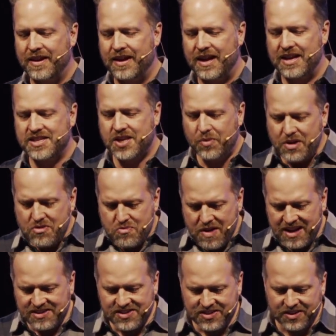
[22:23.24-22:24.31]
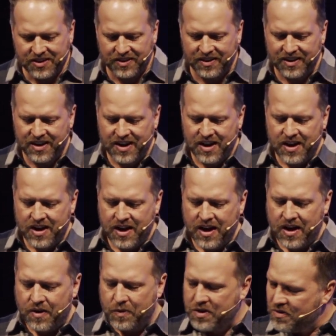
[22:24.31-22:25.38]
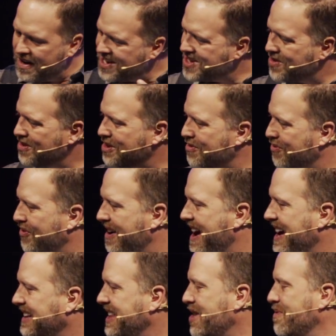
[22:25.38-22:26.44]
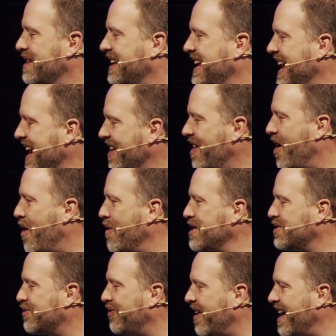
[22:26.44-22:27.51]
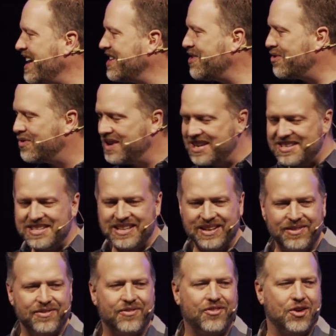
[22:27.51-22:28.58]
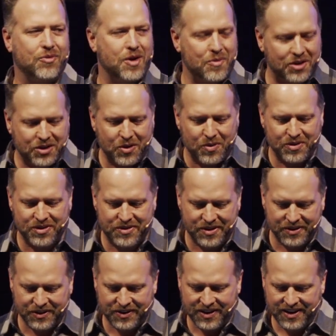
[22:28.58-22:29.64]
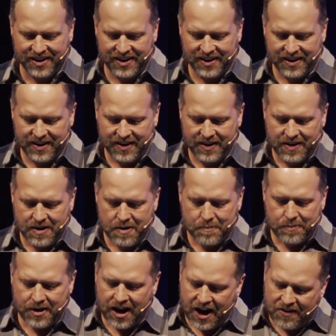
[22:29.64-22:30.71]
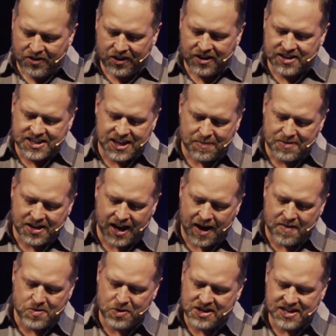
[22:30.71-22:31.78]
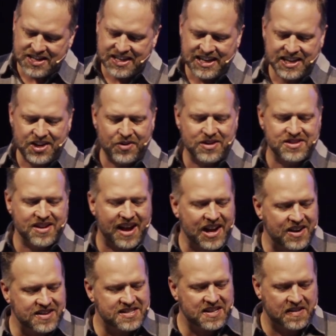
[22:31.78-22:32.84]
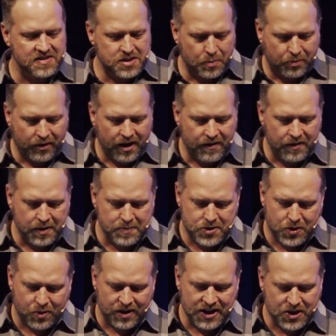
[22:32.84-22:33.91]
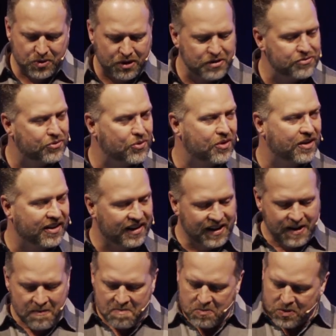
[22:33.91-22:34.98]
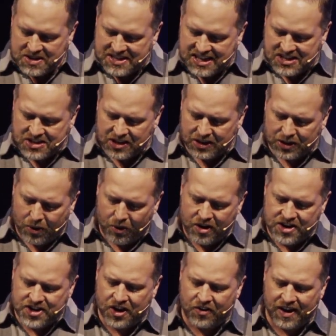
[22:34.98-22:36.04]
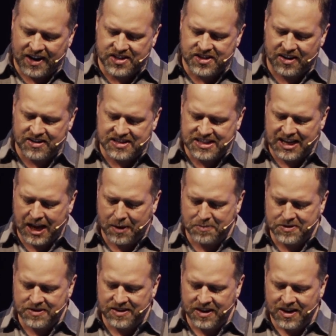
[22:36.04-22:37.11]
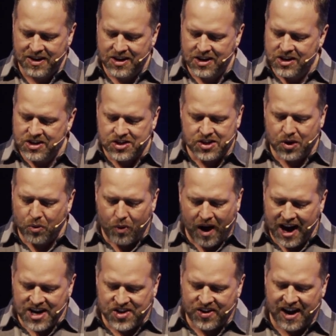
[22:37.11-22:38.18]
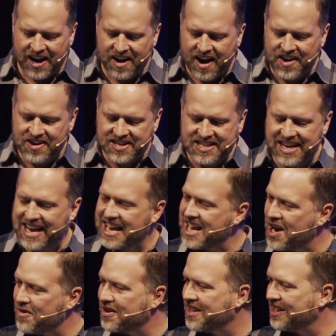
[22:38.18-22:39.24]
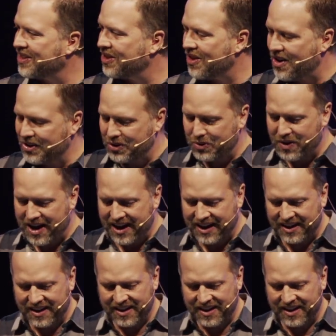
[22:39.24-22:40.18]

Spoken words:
And so we wrestle. We wrestle with the fact that we can't always find a reason for what we're going through. But I've learned sometimes we just need to resign ourselves to Proverbs 20:24, which says, the Lord directs our steps. So why try to understand everything along the way?